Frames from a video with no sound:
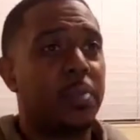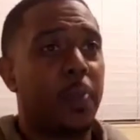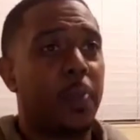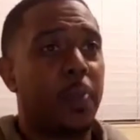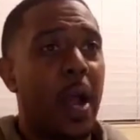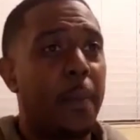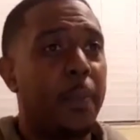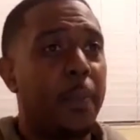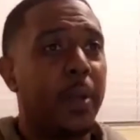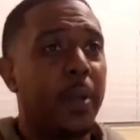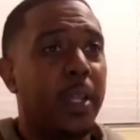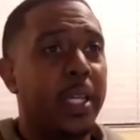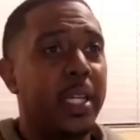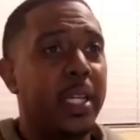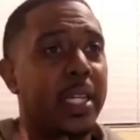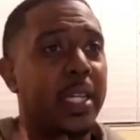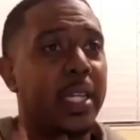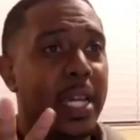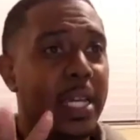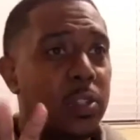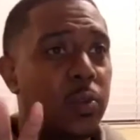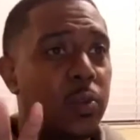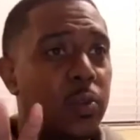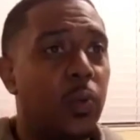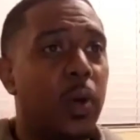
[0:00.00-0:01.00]
properly,
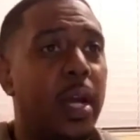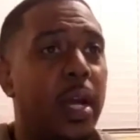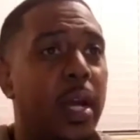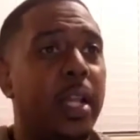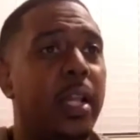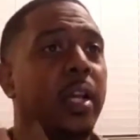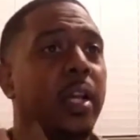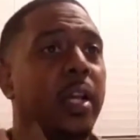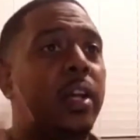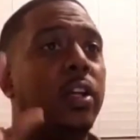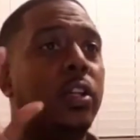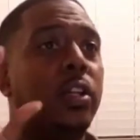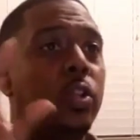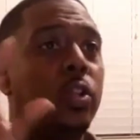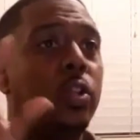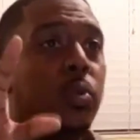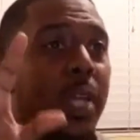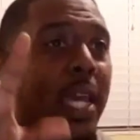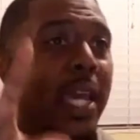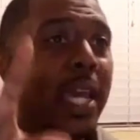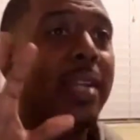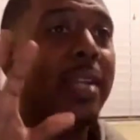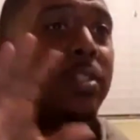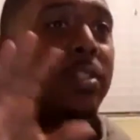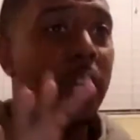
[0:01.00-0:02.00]
guess what? You
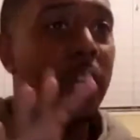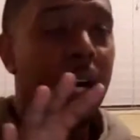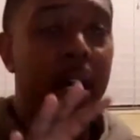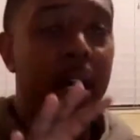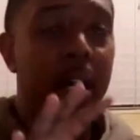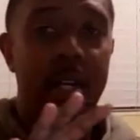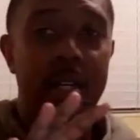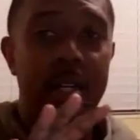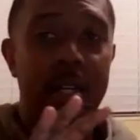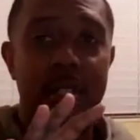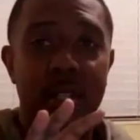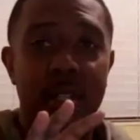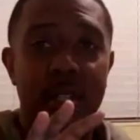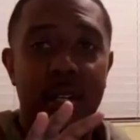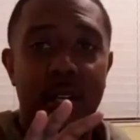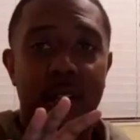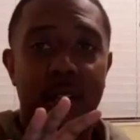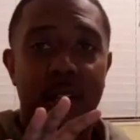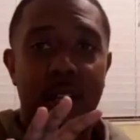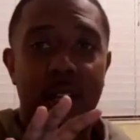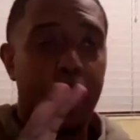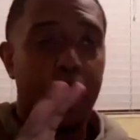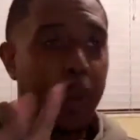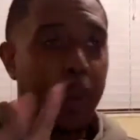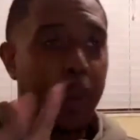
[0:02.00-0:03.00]
can't judge
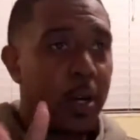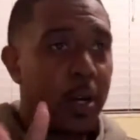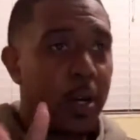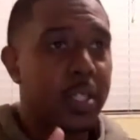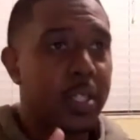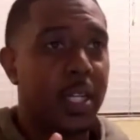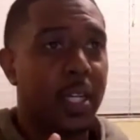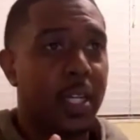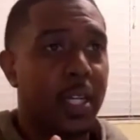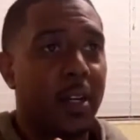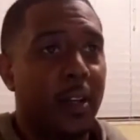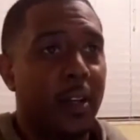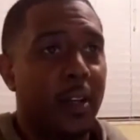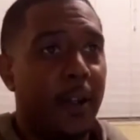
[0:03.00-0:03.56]
the person.